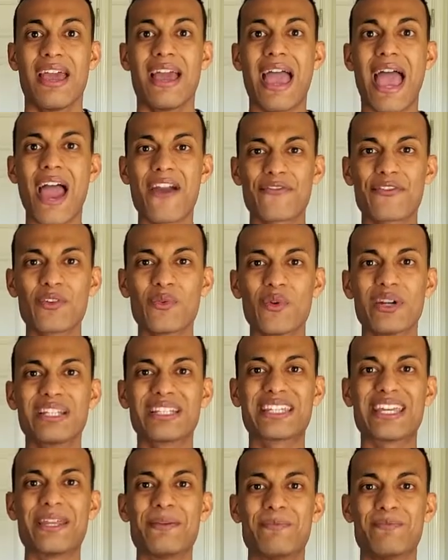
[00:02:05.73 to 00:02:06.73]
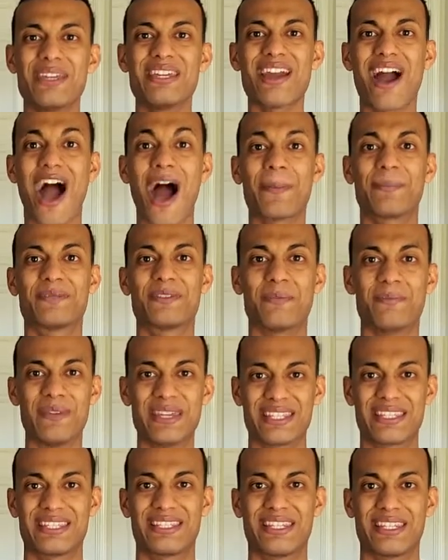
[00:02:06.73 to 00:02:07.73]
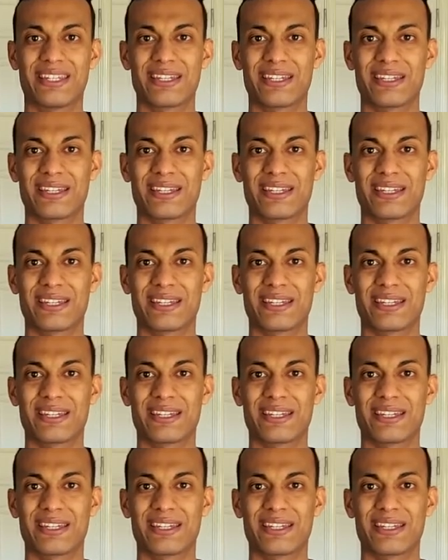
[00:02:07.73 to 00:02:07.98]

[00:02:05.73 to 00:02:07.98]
Everyone can be optimistic.